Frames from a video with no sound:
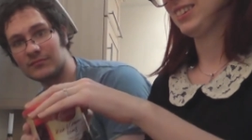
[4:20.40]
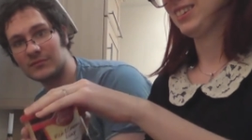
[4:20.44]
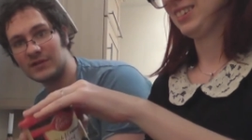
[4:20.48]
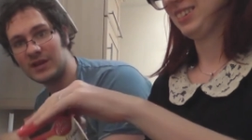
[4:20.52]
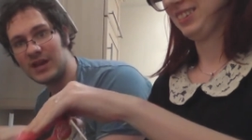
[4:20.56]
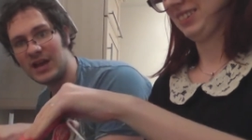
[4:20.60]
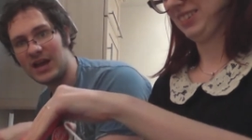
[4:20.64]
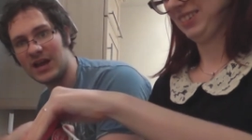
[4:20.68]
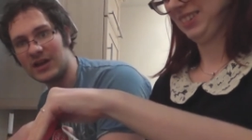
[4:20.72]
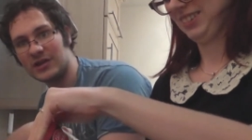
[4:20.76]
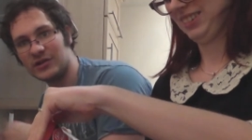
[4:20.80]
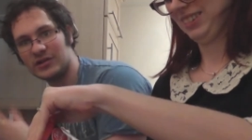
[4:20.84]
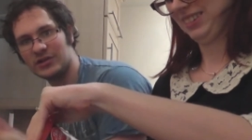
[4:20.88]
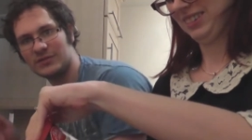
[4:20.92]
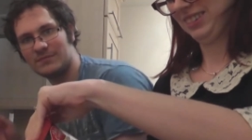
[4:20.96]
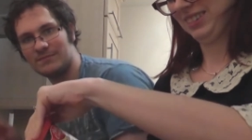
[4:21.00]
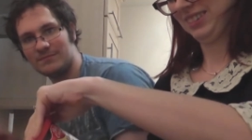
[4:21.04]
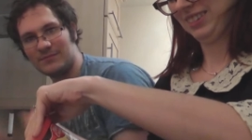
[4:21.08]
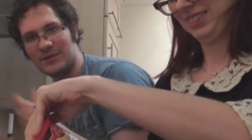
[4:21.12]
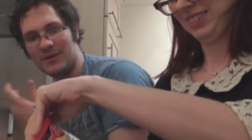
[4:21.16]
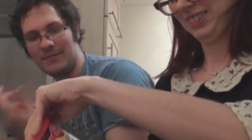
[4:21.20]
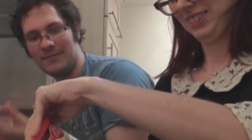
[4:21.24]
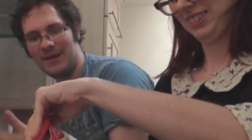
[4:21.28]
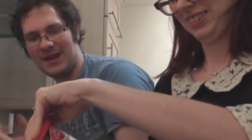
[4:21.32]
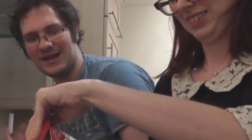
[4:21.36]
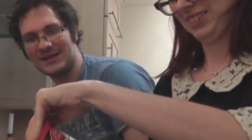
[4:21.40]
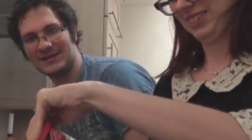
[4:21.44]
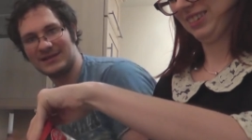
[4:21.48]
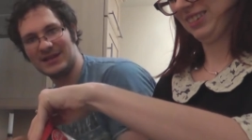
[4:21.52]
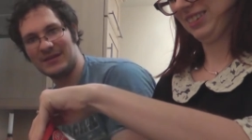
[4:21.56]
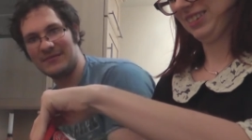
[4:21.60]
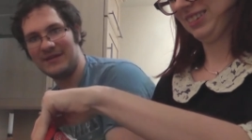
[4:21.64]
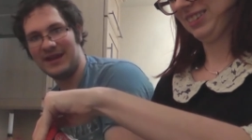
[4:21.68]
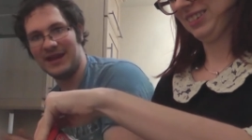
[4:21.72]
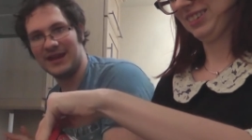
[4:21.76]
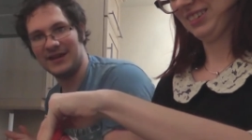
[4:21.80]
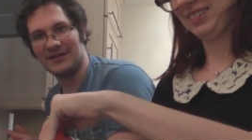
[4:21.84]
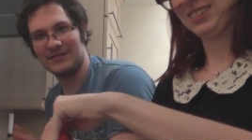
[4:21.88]
yeah, you mix
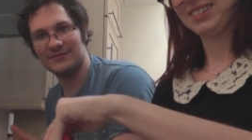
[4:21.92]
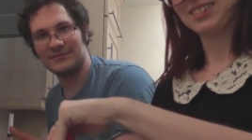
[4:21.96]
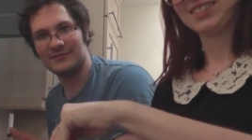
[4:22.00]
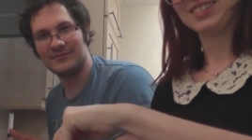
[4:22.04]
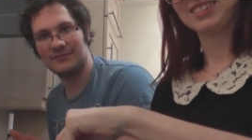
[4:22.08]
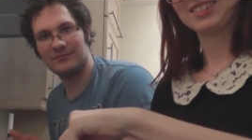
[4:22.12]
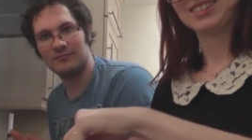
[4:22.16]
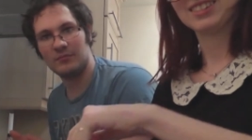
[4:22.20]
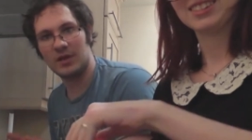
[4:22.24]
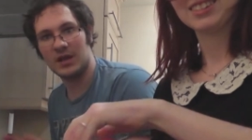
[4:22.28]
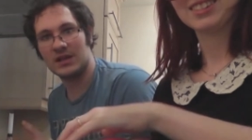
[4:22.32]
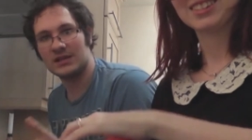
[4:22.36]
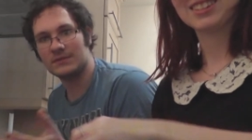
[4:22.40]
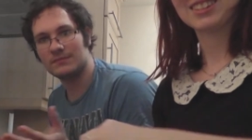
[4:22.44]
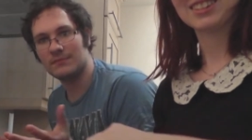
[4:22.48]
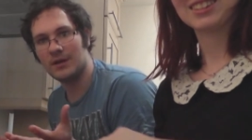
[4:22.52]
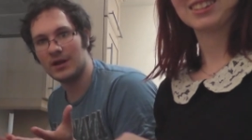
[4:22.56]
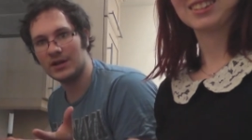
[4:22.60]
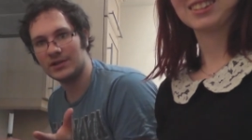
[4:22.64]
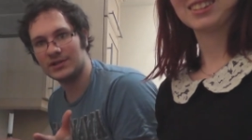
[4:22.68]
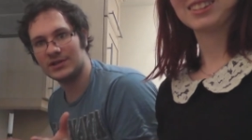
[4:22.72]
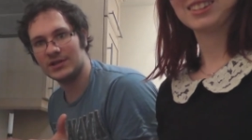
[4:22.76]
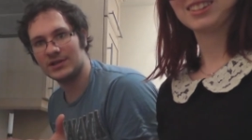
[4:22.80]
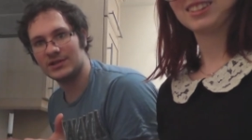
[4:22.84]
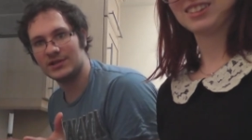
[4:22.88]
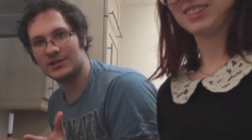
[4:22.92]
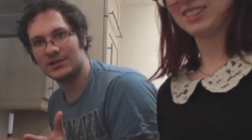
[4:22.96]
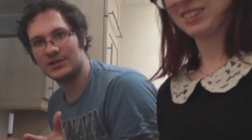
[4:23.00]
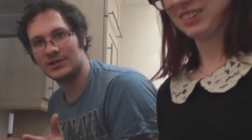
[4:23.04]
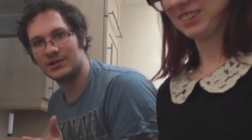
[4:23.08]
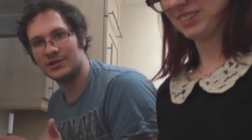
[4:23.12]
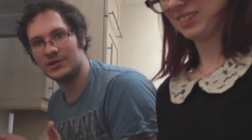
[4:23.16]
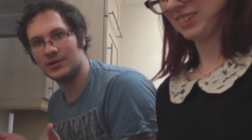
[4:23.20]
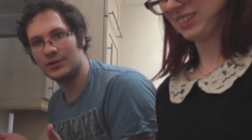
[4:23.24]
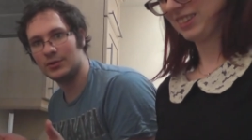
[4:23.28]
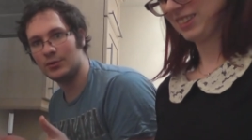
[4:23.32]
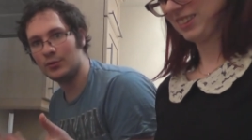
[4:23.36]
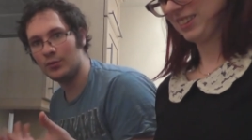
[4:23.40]
some in as much as
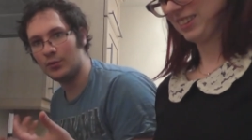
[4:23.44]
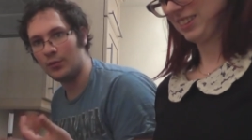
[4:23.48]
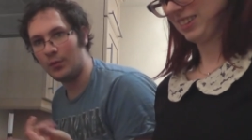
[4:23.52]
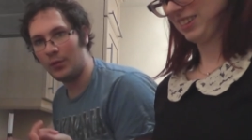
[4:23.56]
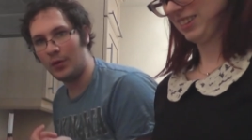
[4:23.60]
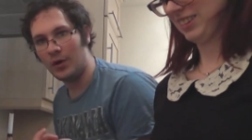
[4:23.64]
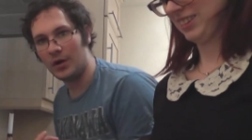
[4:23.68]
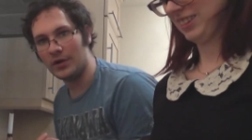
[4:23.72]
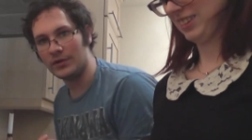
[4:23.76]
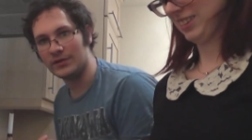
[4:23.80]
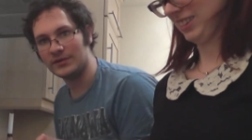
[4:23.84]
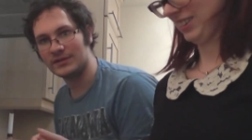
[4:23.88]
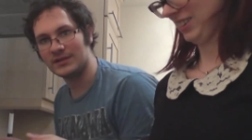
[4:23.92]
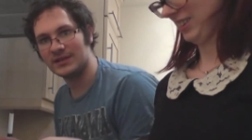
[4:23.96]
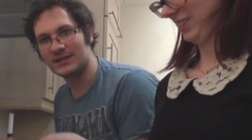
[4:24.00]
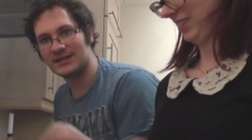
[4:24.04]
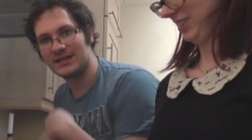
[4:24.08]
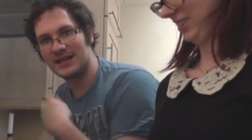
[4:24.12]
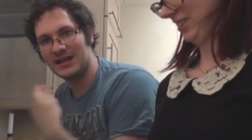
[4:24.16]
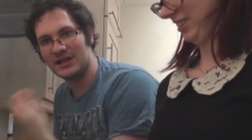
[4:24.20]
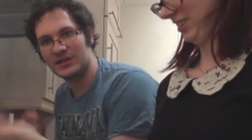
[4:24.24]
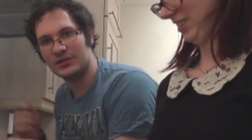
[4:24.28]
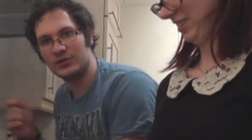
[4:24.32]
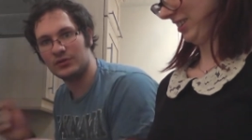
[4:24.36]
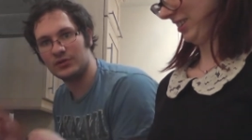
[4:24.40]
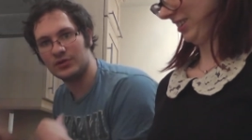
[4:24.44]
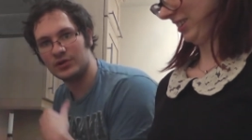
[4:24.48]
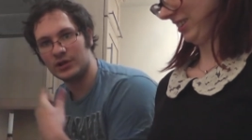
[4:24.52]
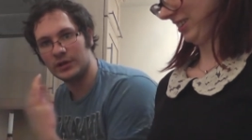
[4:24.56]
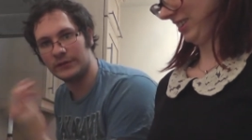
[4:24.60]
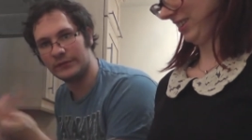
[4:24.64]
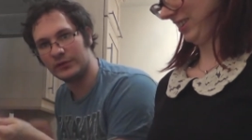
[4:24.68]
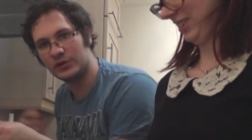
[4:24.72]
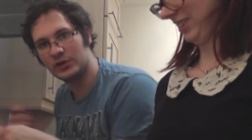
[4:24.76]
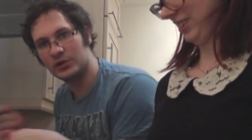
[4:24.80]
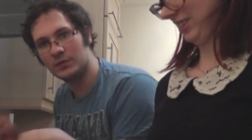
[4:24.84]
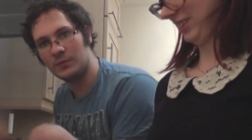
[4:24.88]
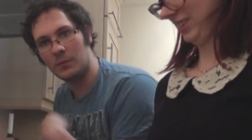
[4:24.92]
you want until it's all sort
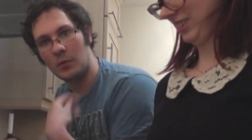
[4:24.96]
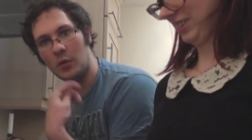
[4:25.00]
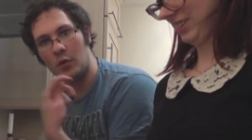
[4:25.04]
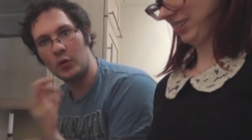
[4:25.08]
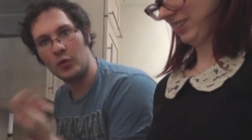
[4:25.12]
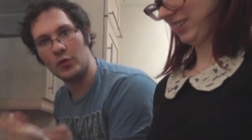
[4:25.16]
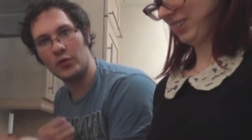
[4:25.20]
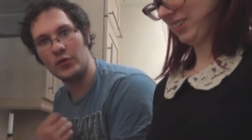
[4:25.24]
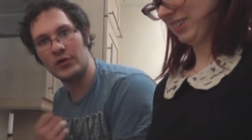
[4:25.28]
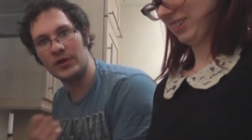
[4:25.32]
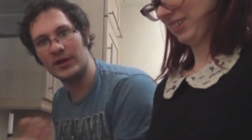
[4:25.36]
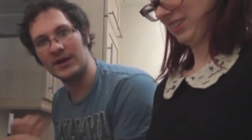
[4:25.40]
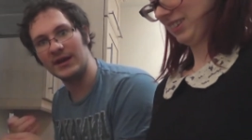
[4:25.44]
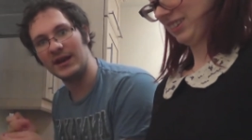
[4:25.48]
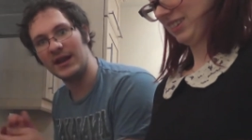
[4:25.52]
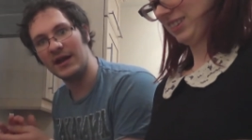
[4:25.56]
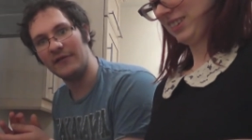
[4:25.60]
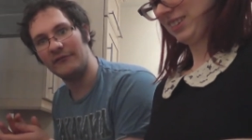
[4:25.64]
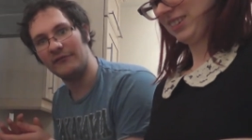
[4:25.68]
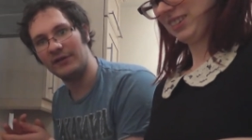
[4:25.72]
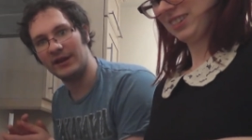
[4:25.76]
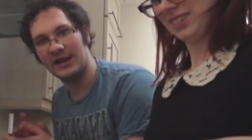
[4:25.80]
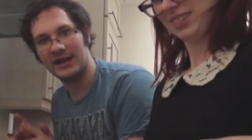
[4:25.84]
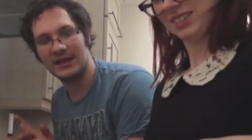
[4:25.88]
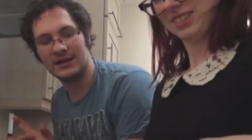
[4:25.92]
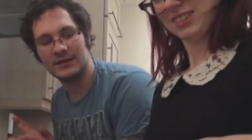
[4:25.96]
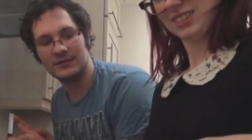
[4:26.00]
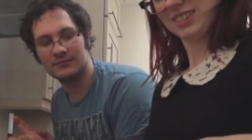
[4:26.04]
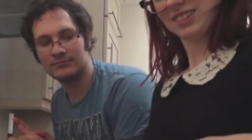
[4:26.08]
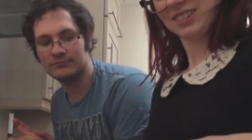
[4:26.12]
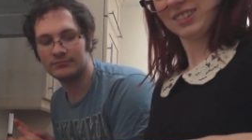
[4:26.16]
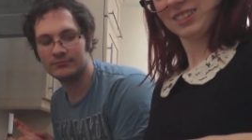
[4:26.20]
of smooth and lovely.